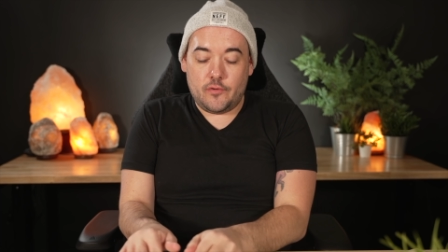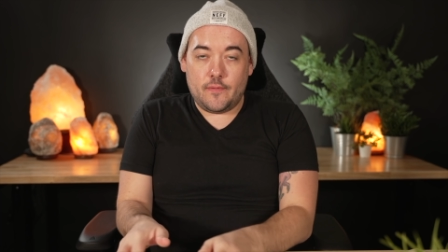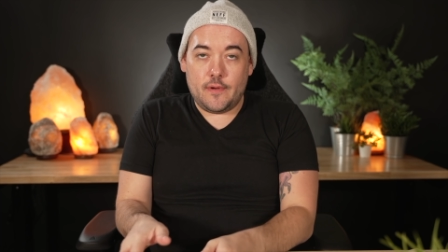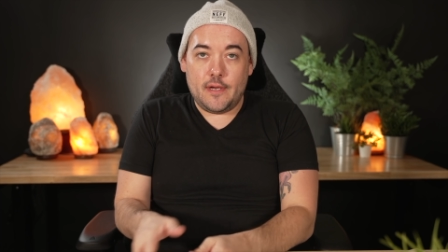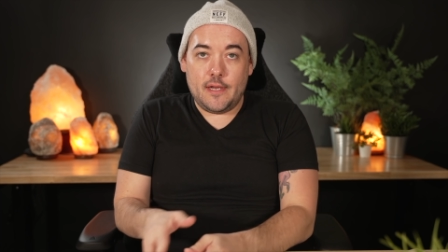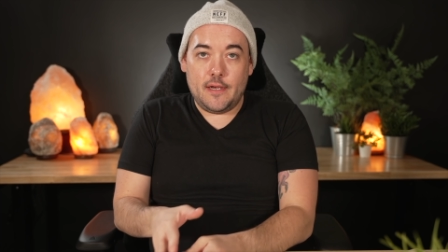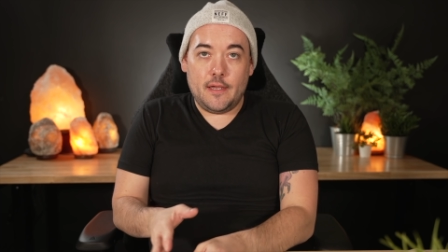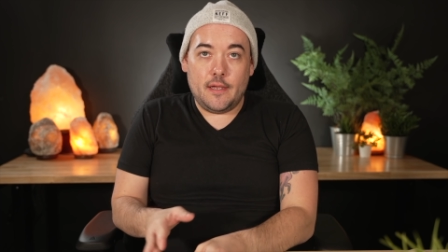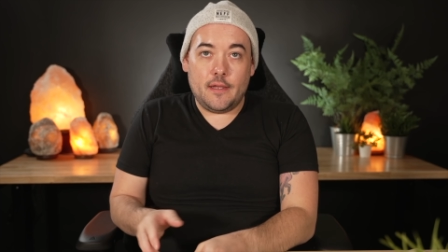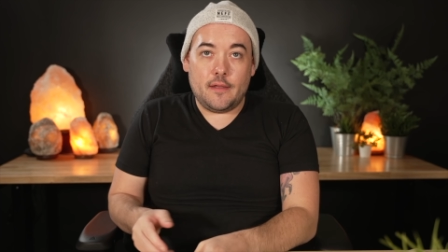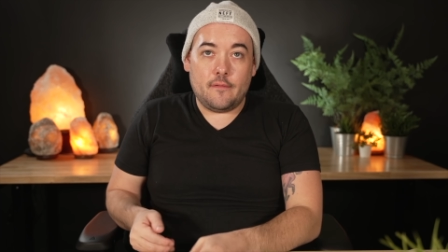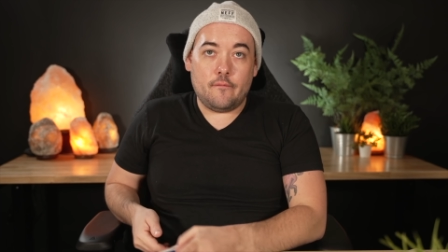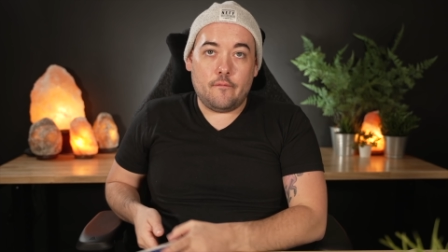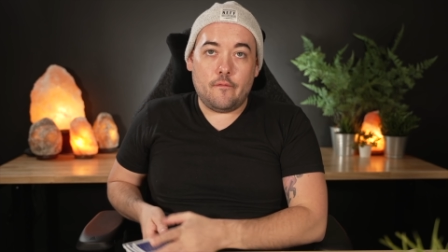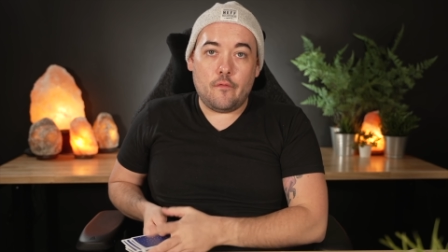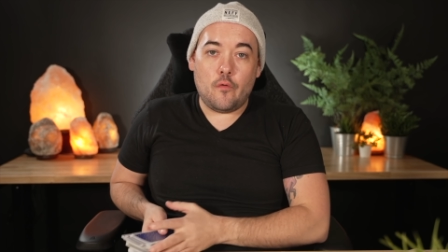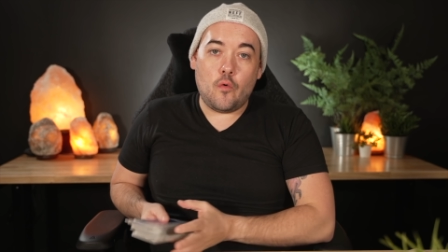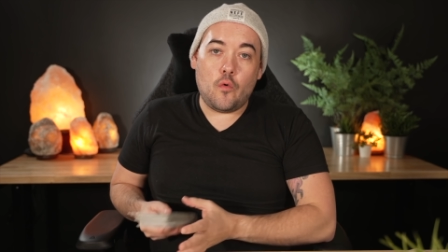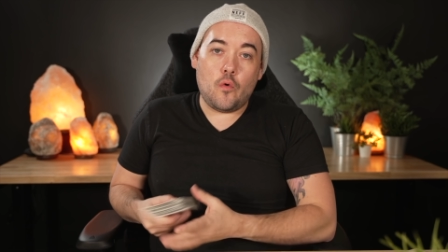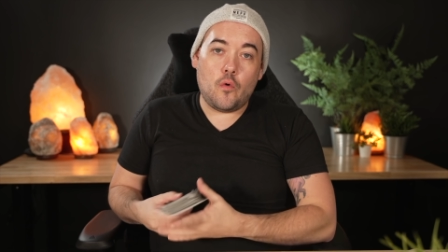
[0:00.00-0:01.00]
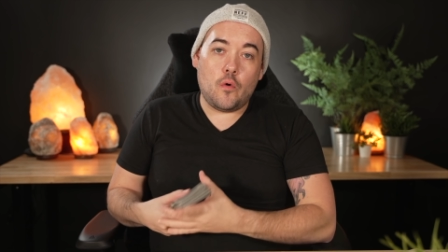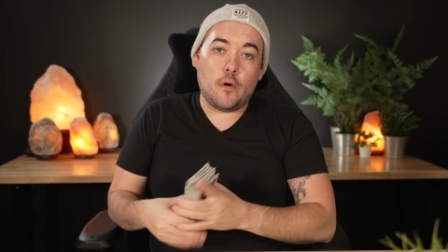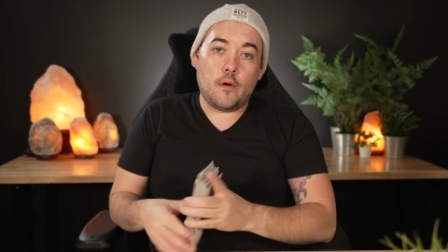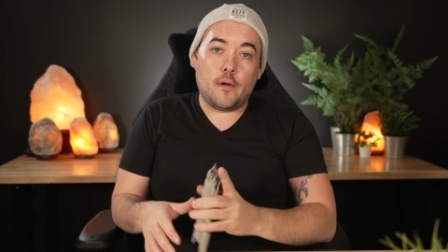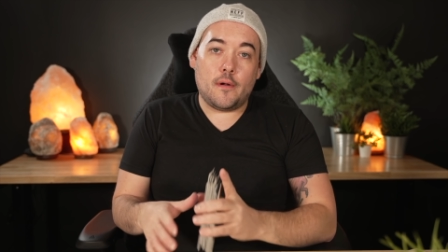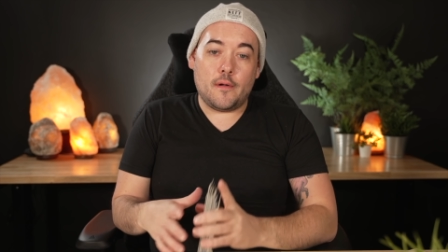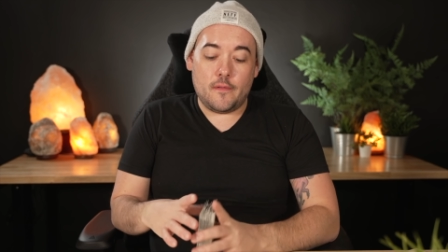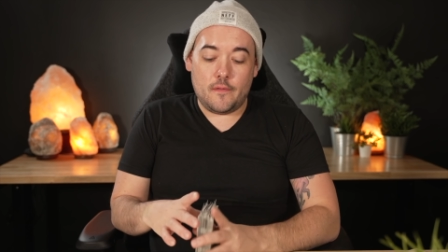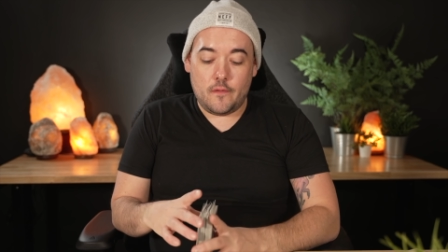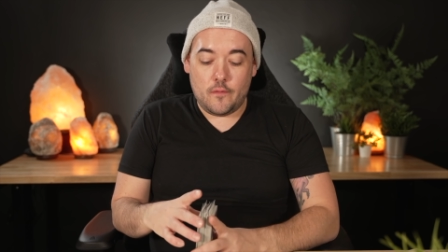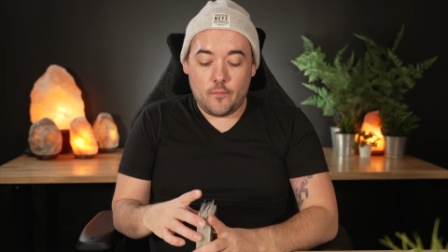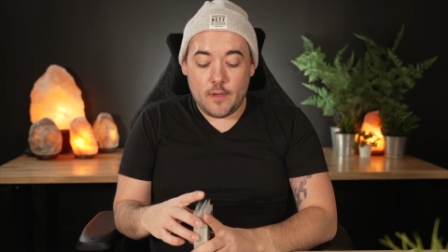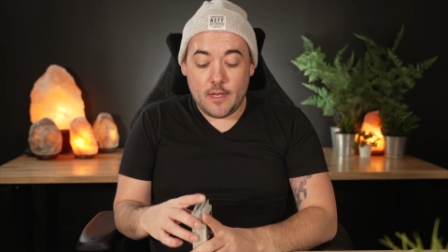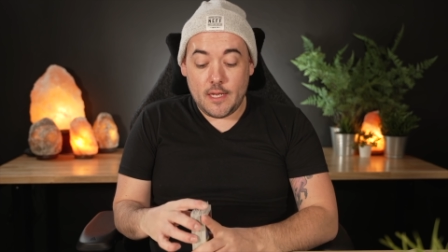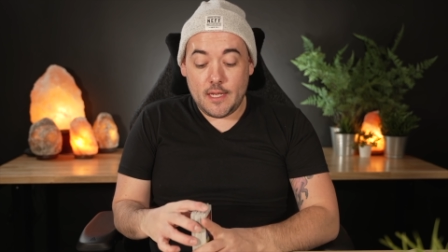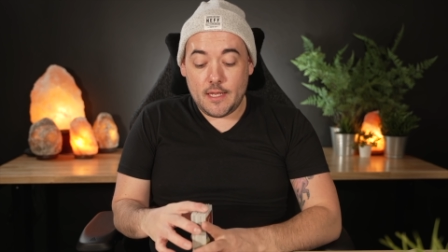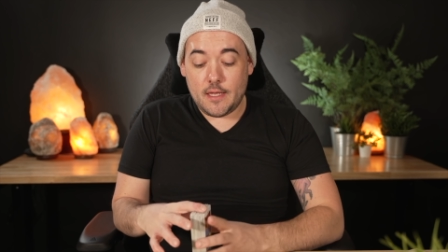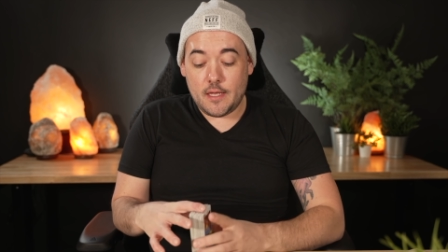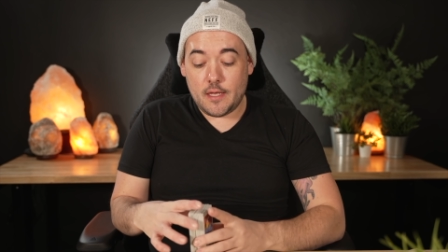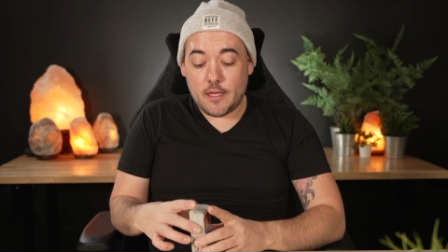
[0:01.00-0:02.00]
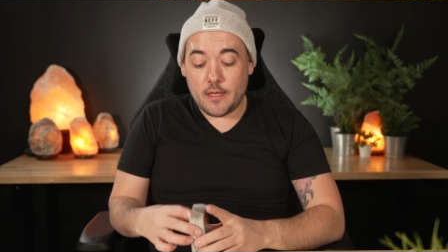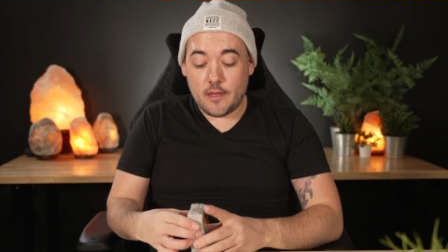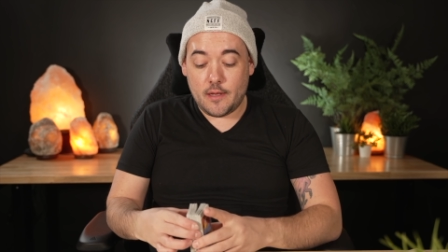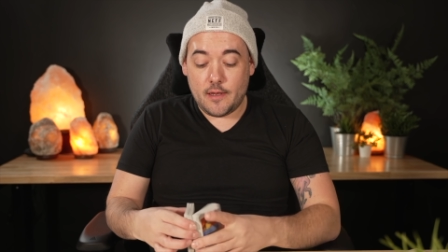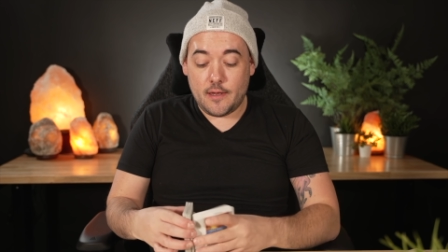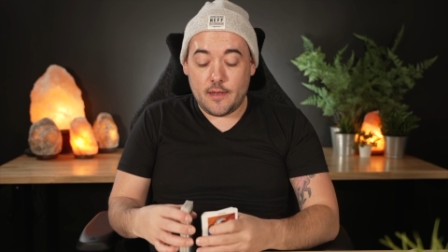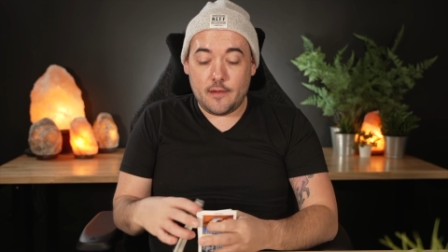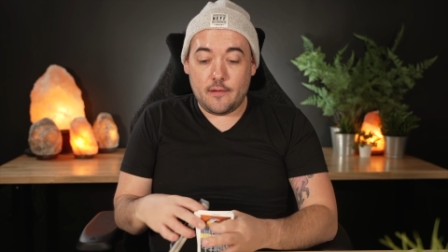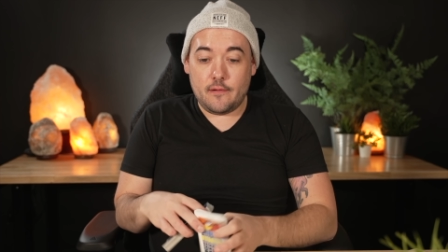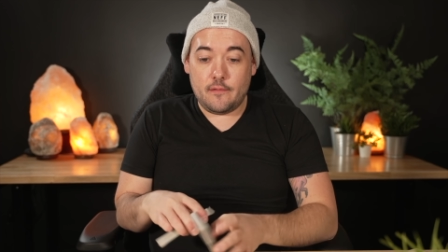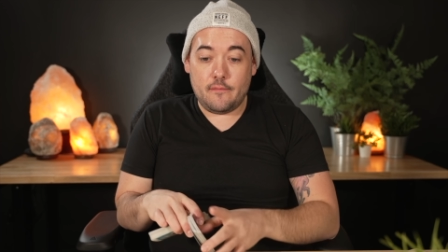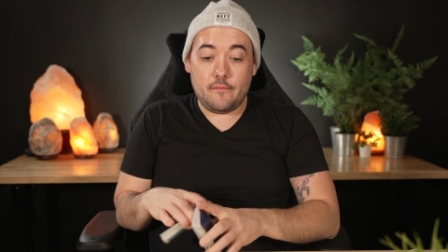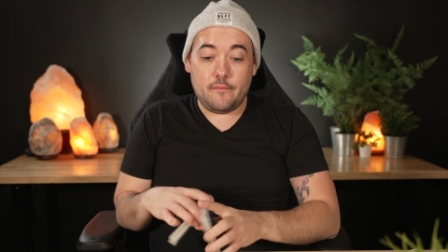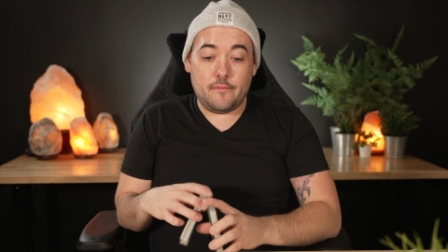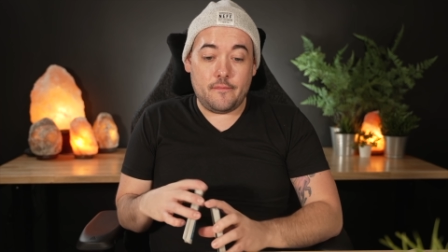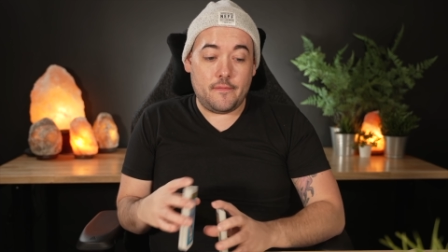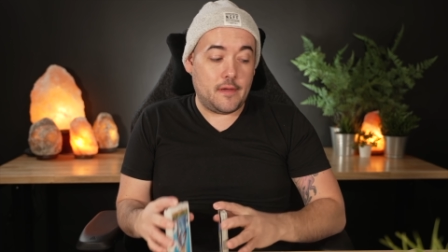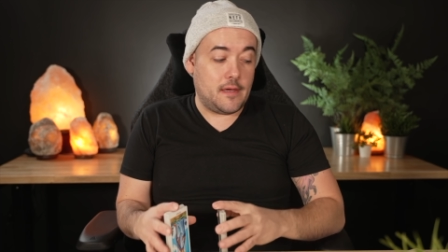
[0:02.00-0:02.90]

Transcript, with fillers: reading for the week of,